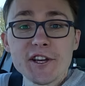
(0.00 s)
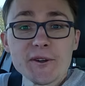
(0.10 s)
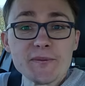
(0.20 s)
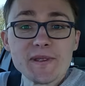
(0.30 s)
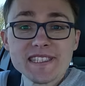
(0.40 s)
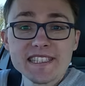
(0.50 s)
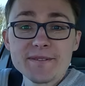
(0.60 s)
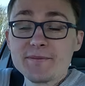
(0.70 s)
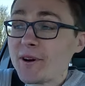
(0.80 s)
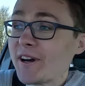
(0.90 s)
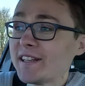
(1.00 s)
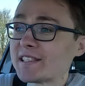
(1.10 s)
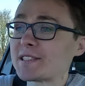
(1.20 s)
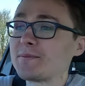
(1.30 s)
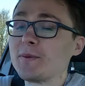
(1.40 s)
So, Michelin
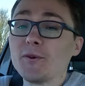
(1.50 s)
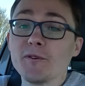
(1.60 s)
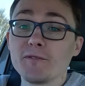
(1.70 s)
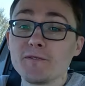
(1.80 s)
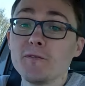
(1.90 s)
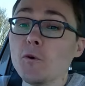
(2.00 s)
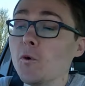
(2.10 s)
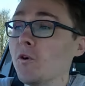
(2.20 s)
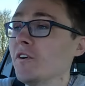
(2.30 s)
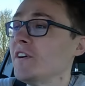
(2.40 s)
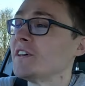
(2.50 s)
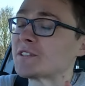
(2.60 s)
Pilot Sport 4,